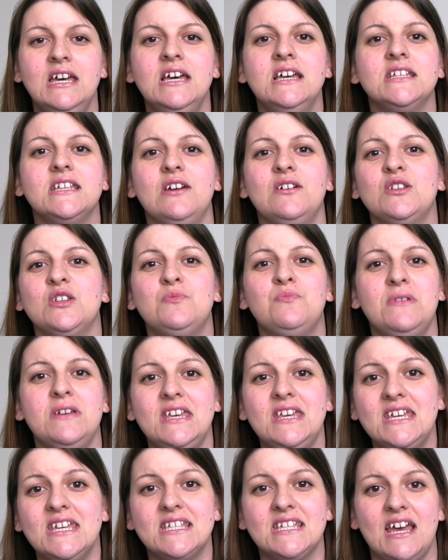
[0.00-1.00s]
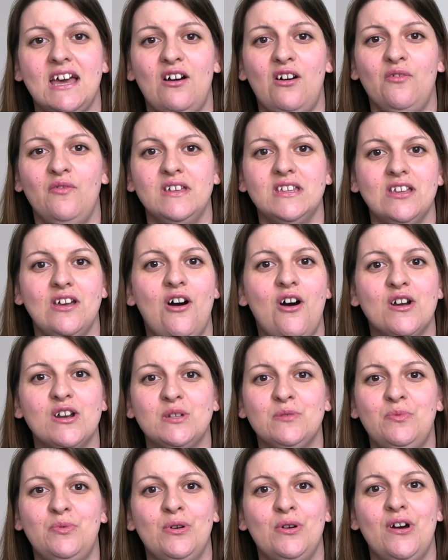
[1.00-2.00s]
So just be yourself. It's hard
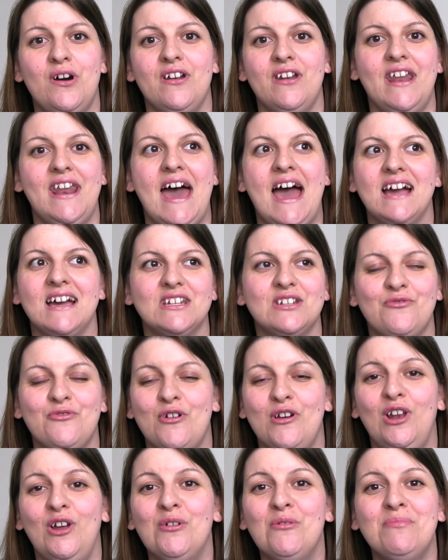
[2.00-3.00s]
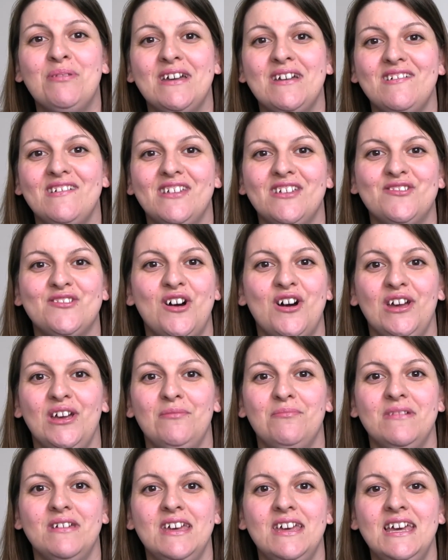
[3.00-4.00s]
to put on an act for a long period of
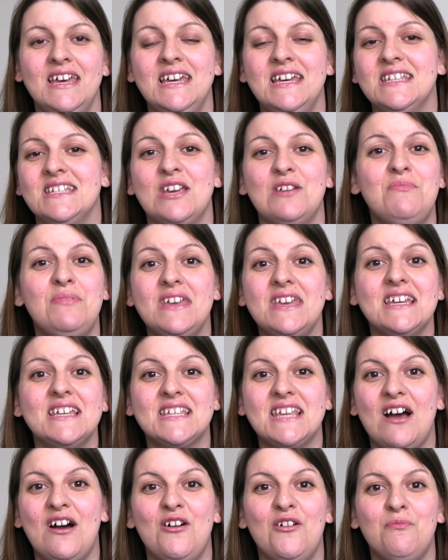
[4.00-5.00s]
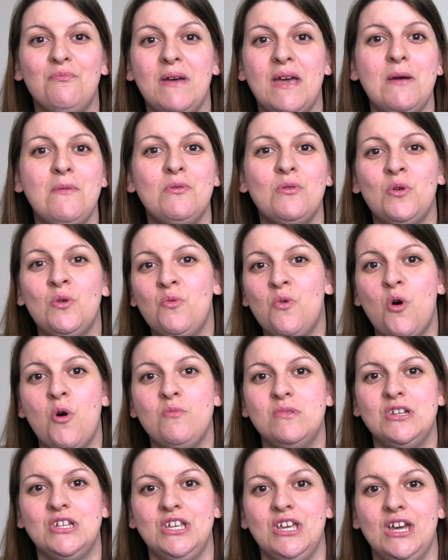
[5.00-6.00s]
time. So be yourself. People are
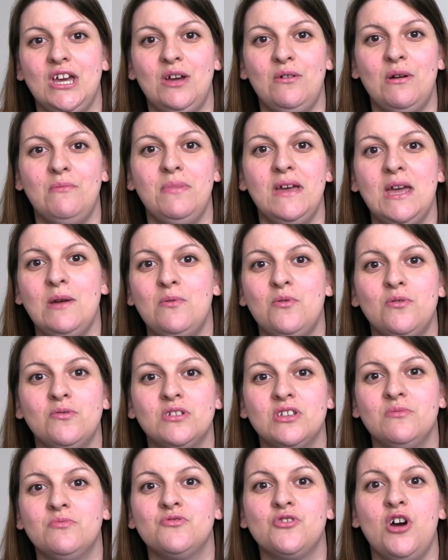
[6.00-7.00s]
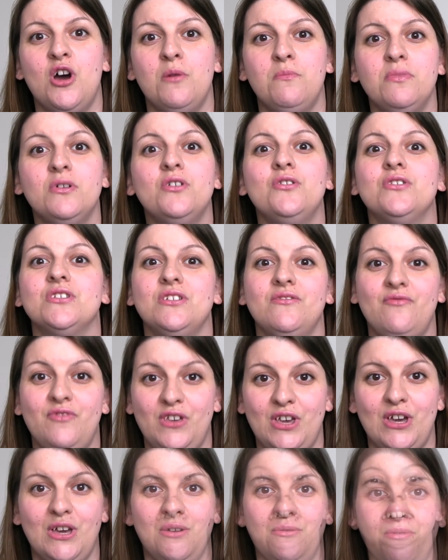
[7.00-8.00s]
warm to you and people subscribe because of
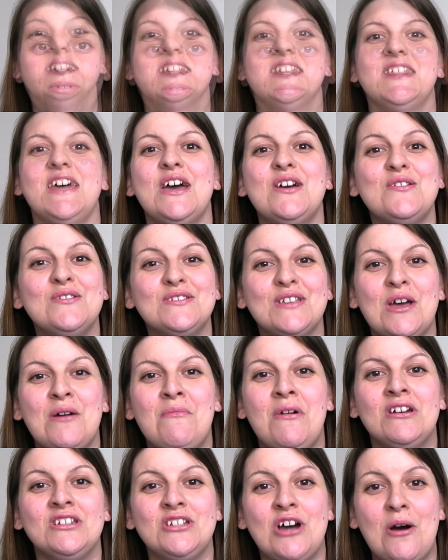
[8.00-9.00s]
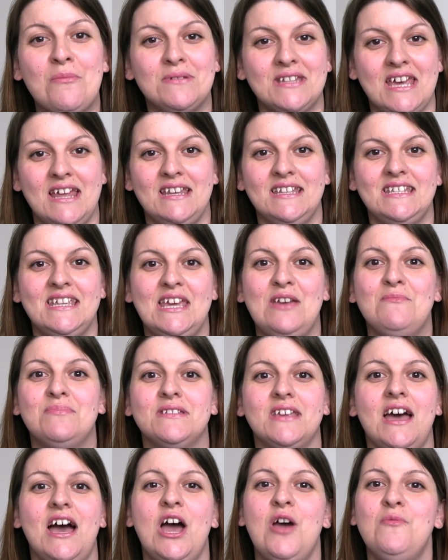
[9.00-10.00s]
you. So those are my top 10
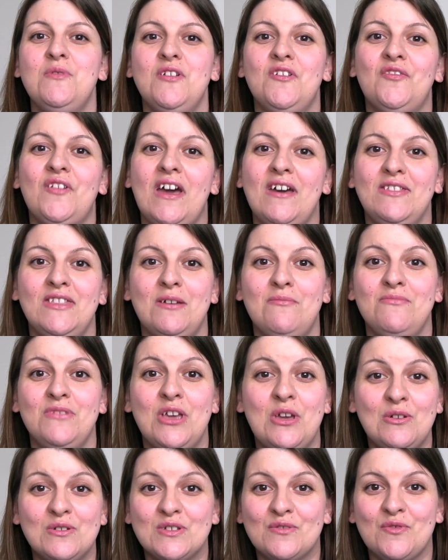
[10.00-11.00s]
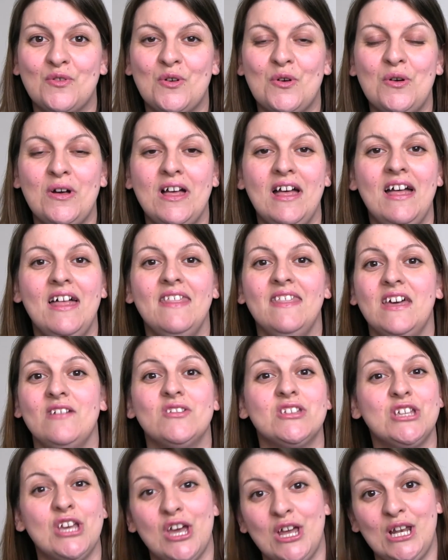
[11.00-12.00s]
tips. I hope you found them useful.
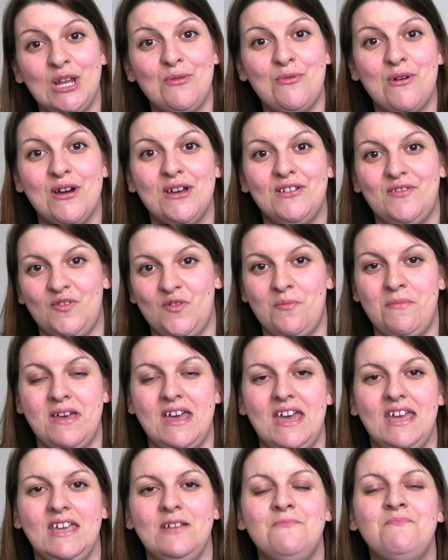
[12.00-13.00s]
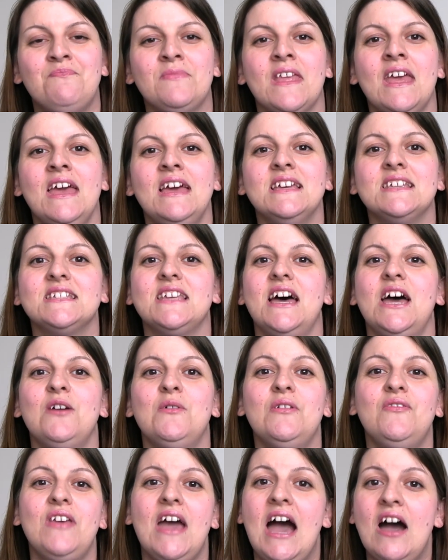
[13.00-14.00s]
They've certainly worked for me. So
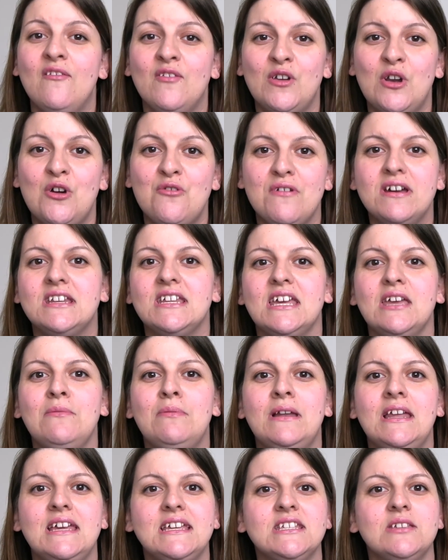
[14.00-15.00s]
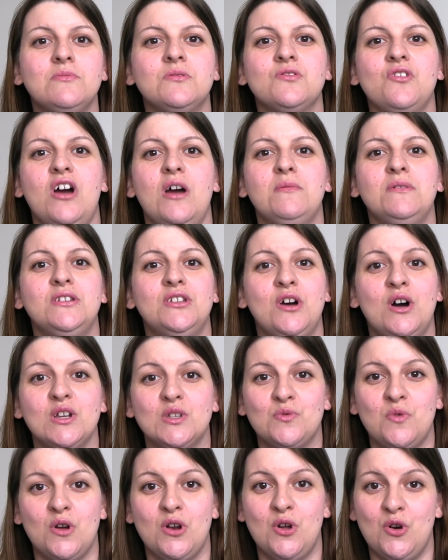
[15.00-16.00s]
if you haven't already, please subscribe to
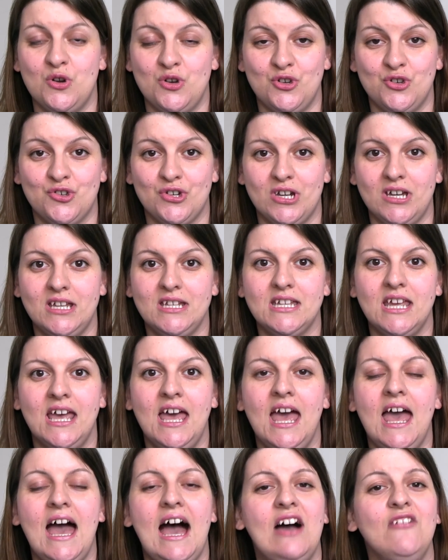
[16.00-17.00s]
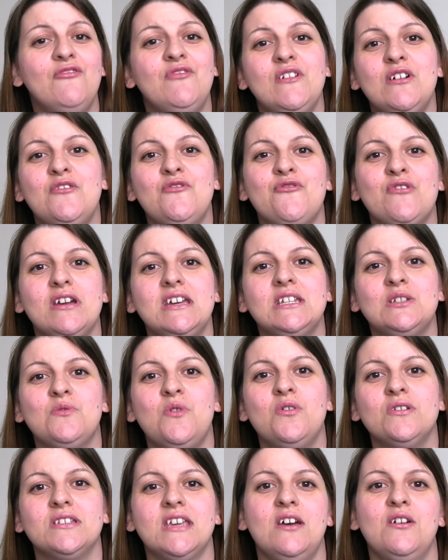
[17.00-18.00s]
Tots 100 and feel free to
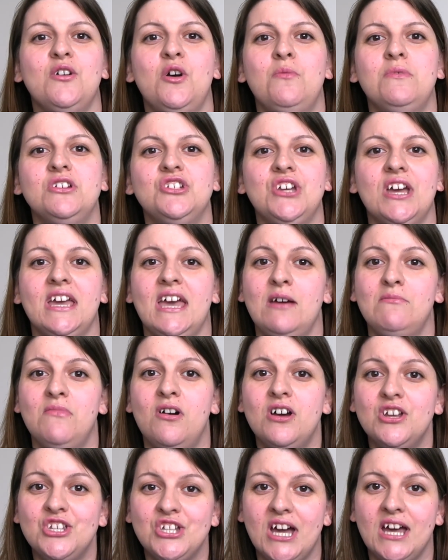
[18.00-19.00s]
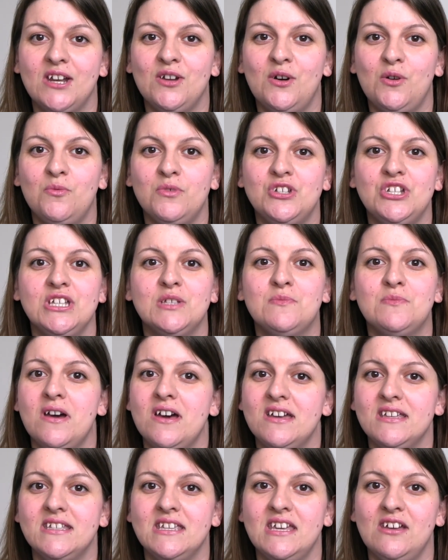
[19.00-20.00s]
also come and check out my channel, which is
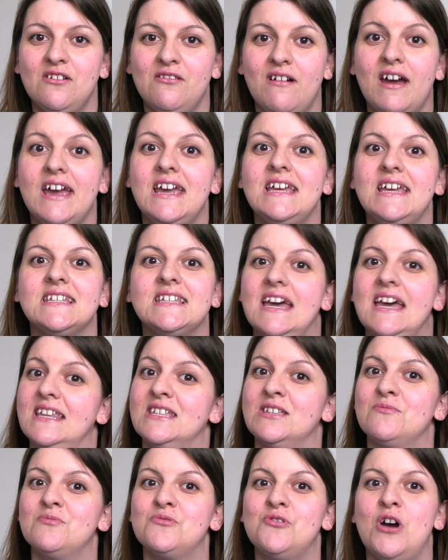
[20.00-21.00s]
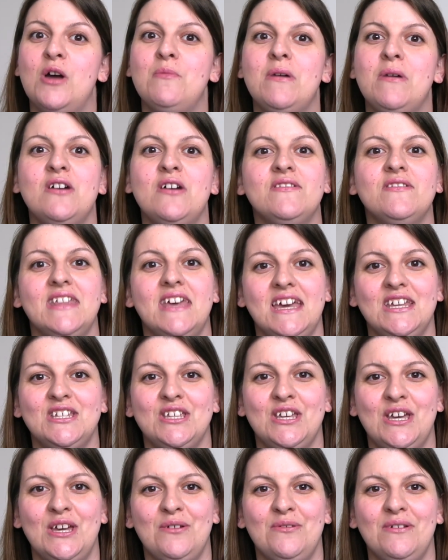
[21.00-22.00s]
Percy and Grace, and subscribe over there
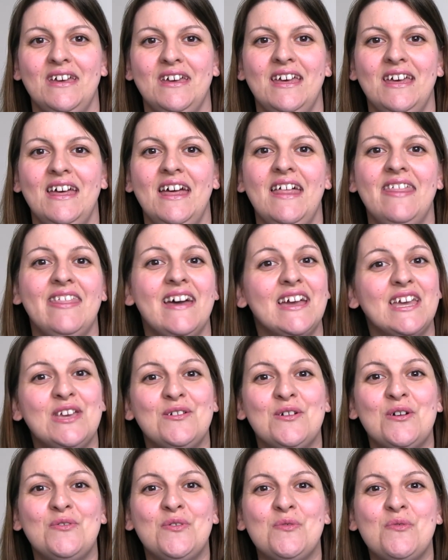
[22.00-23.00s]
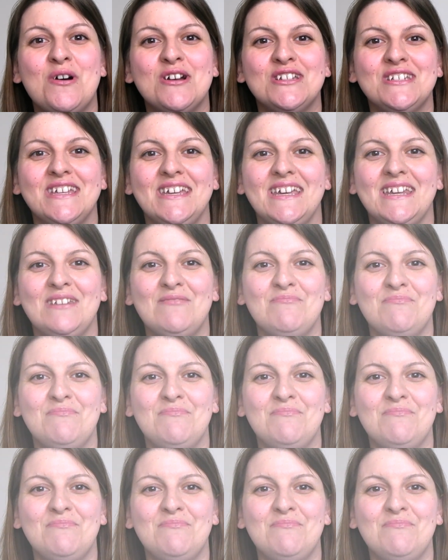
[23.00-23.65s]
too. Thank you all for watching.